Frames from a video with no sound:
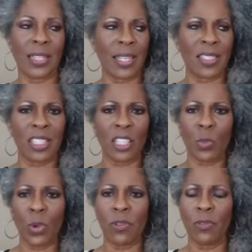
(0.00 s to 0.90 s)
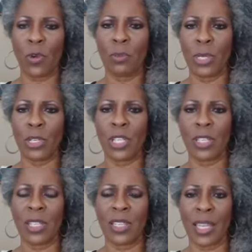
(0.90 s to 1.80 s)
that $6.4
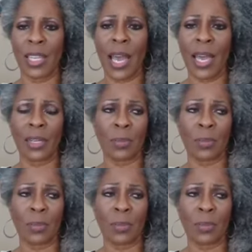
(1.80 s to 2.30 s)
million that they got.